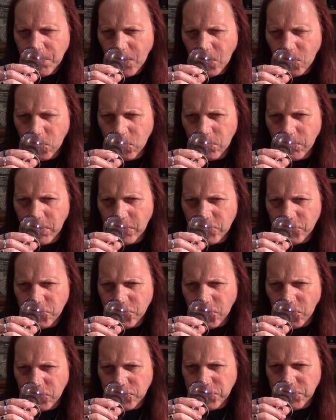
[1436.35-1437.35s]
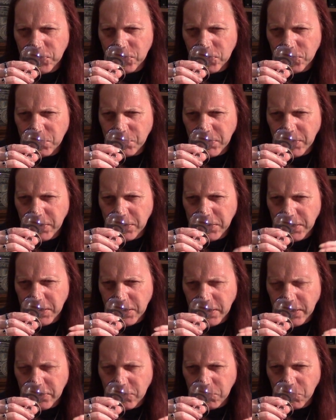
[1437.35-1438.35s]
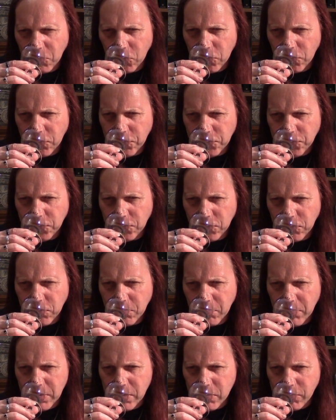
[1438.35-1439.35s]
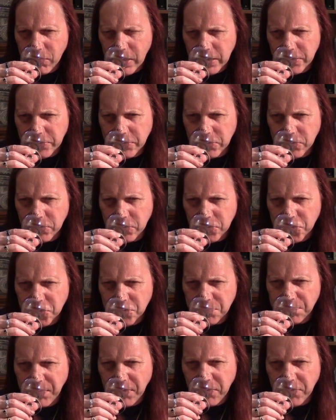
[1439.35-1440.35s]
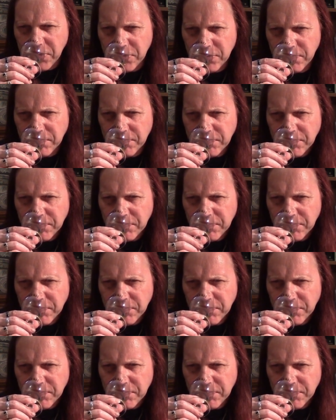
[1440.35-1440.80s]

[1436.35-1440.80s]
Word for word: almost saltiness, but I think that's more the sort of the minerality, the spirit